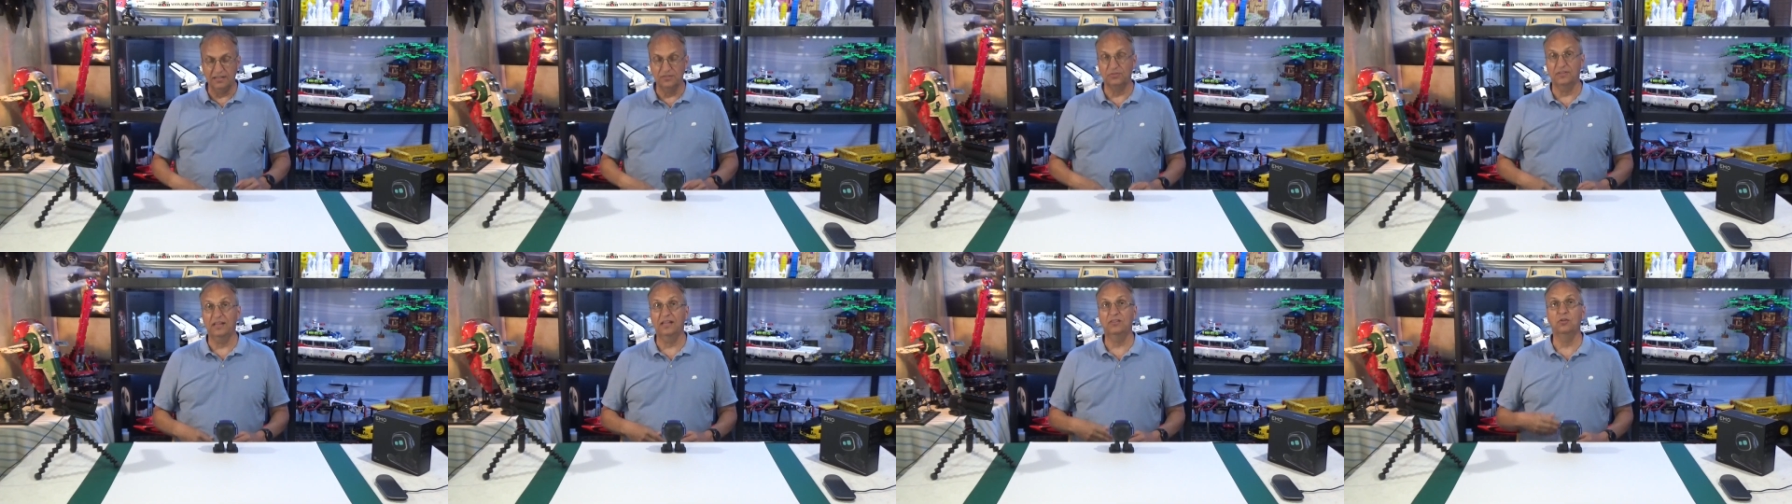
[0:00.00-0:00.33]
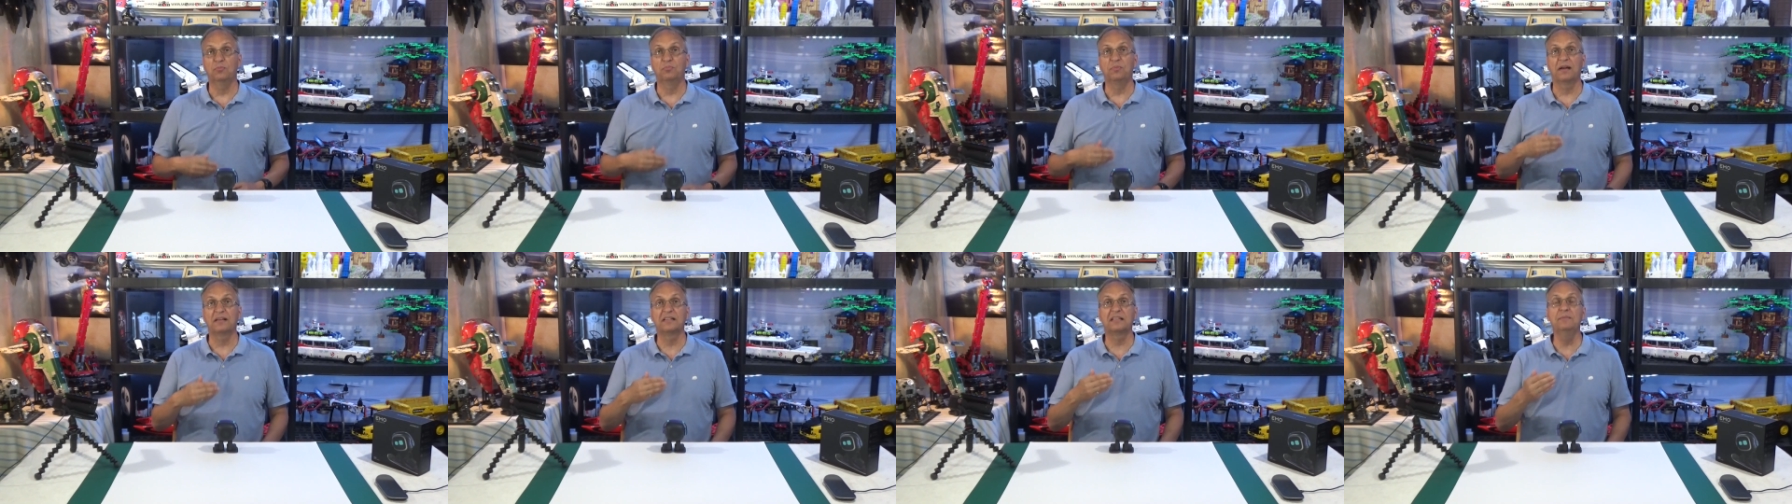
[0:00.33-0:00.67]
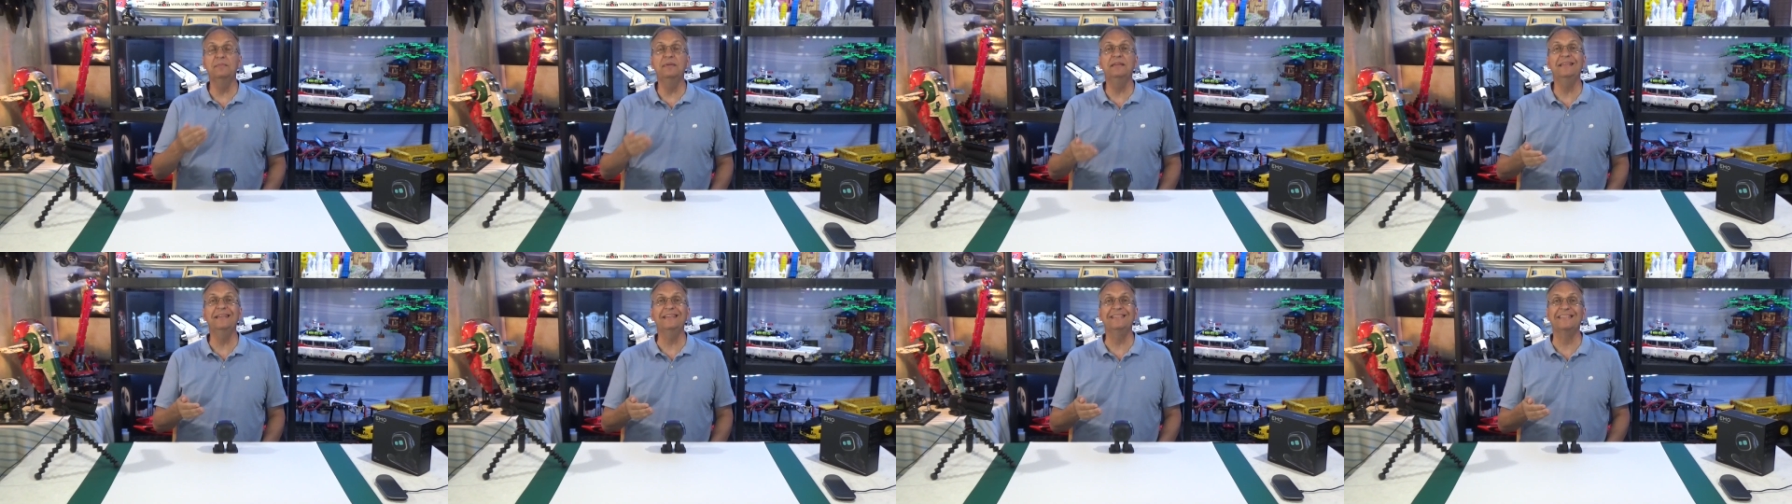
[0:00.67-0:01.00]
so that the
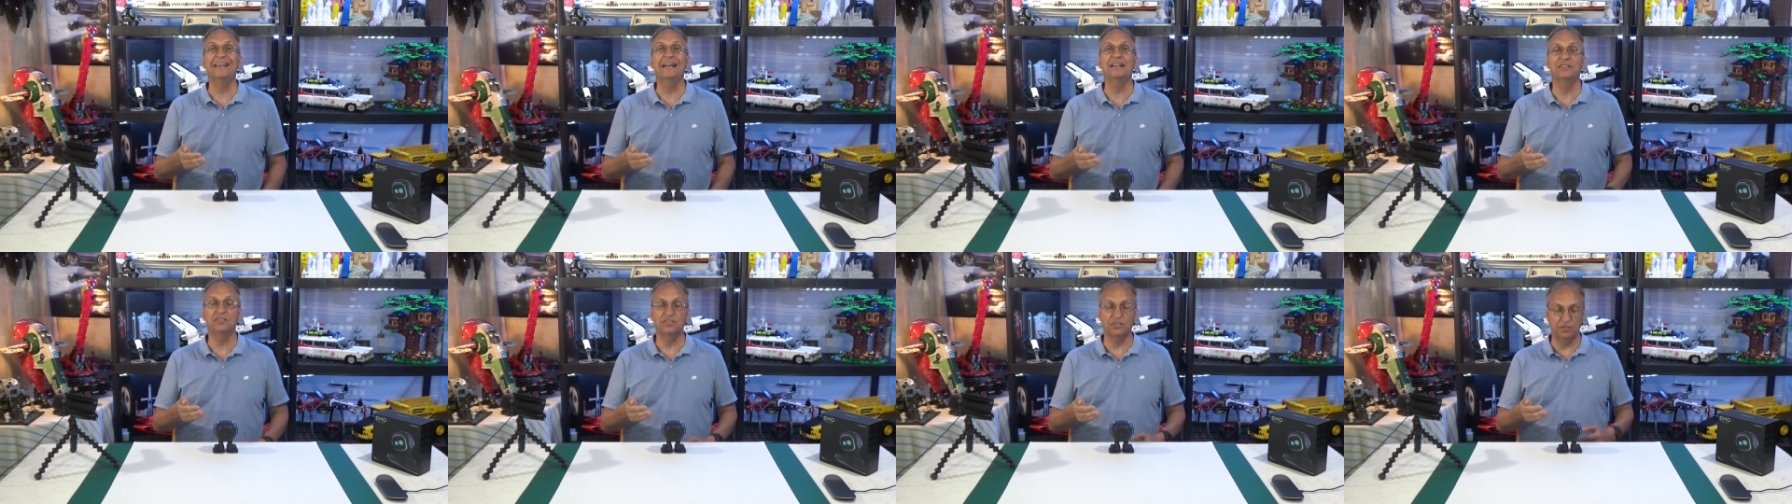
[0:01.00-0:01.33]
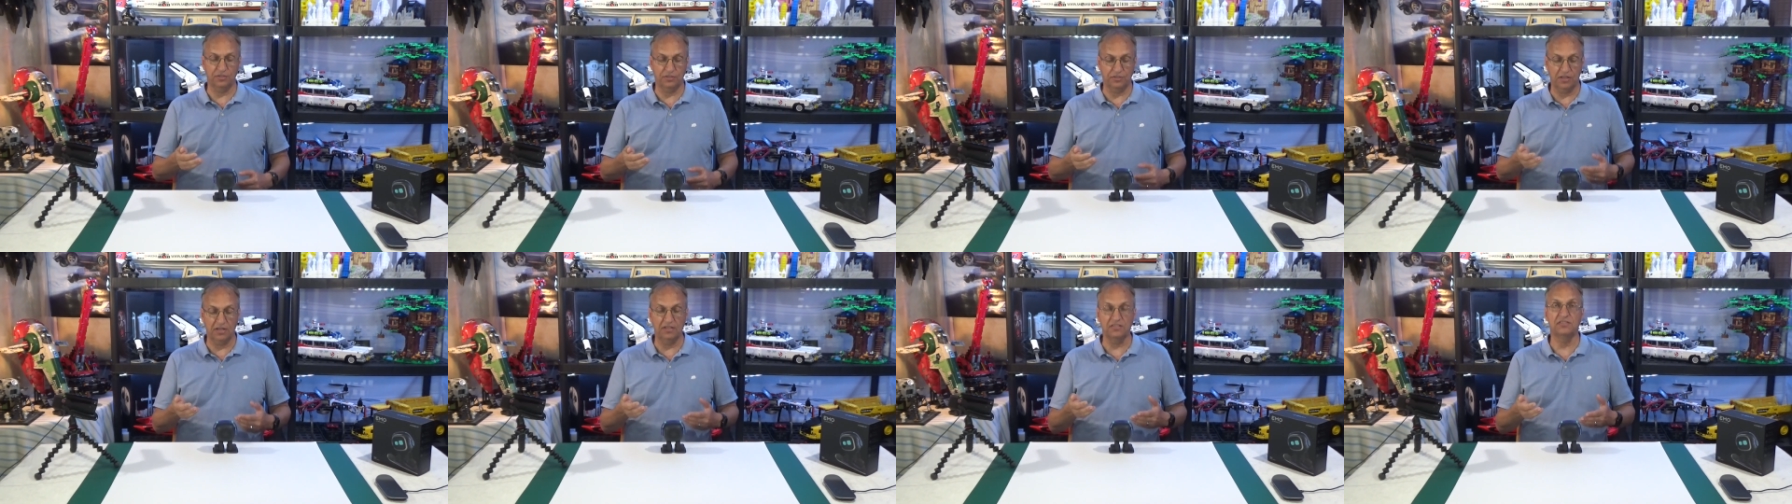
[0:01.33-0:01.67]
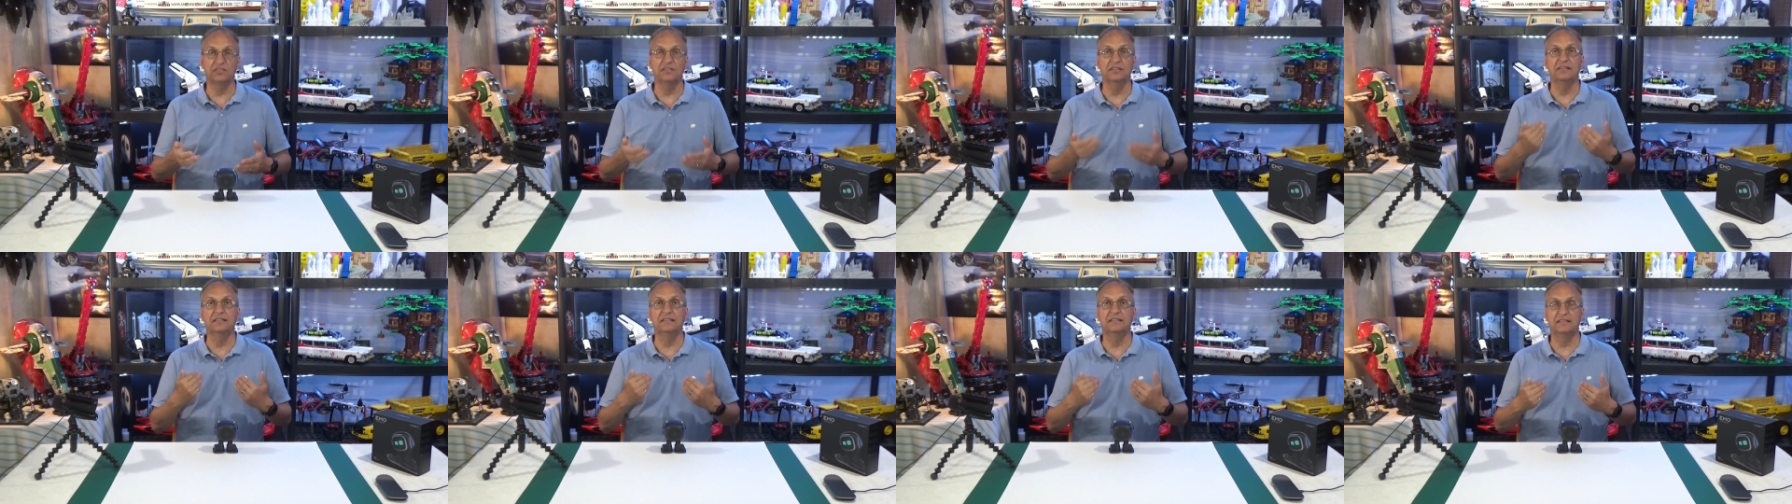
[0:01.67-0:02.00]
proximity sensor
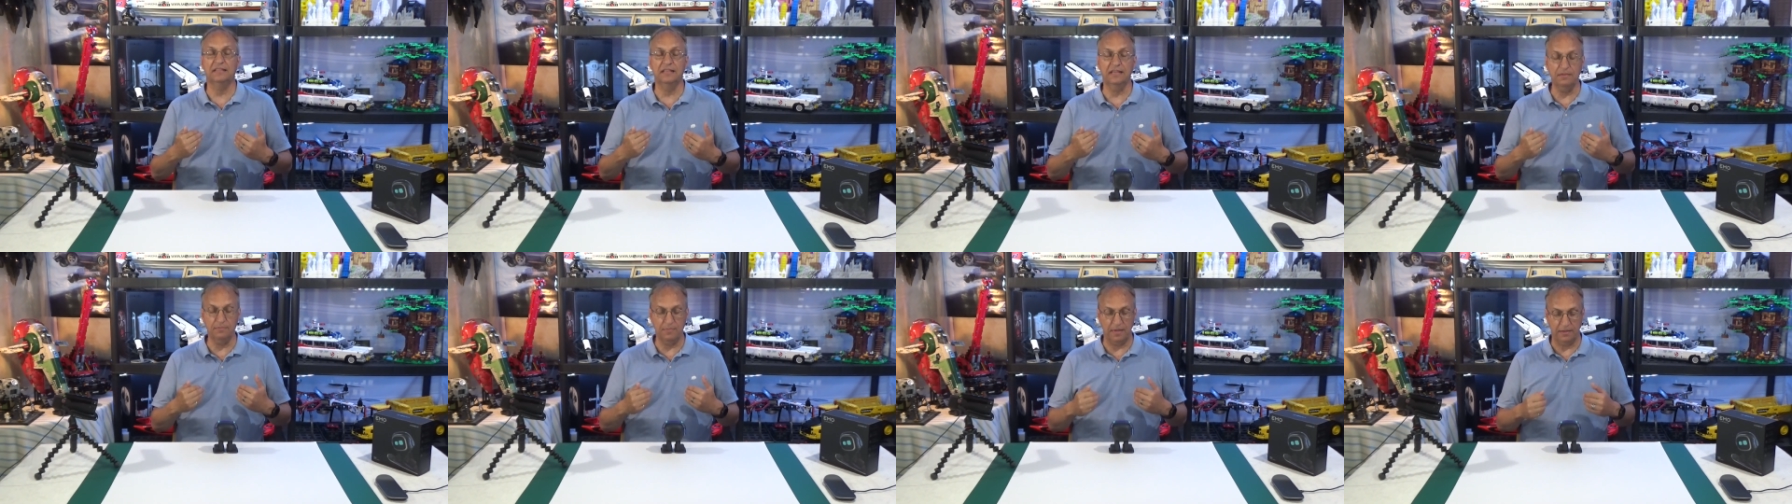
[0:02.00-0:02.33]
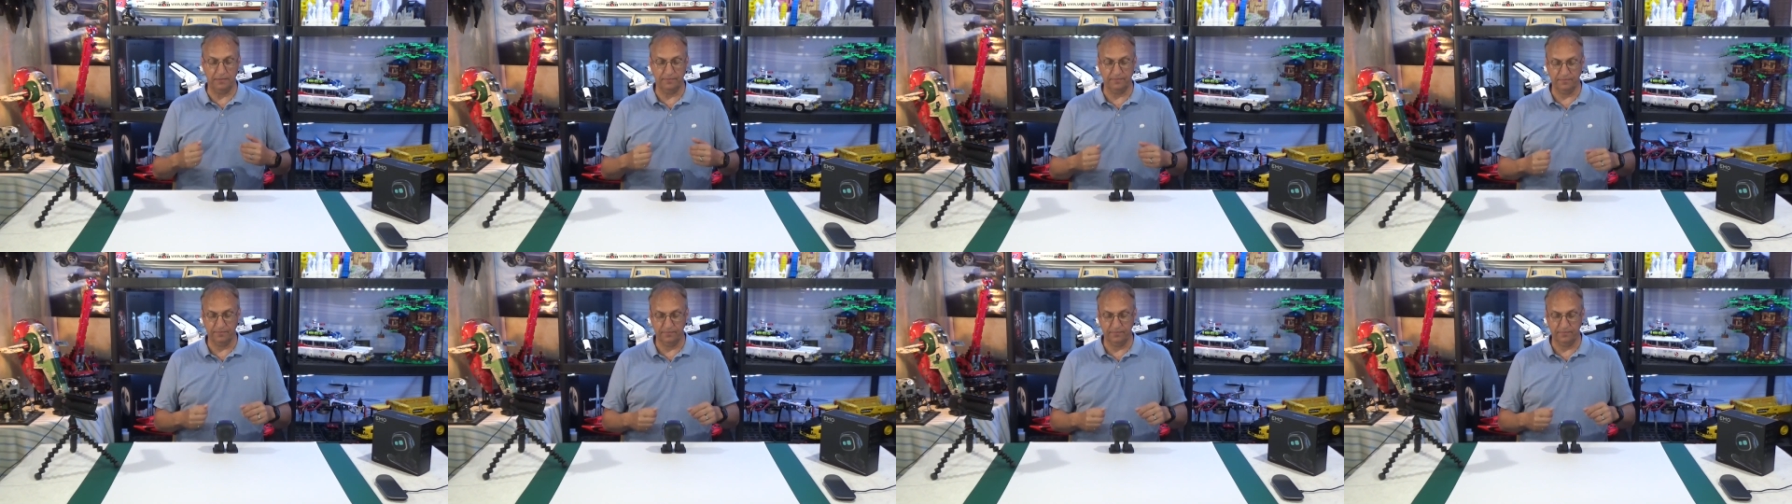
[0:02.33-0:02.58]
doesn't see me.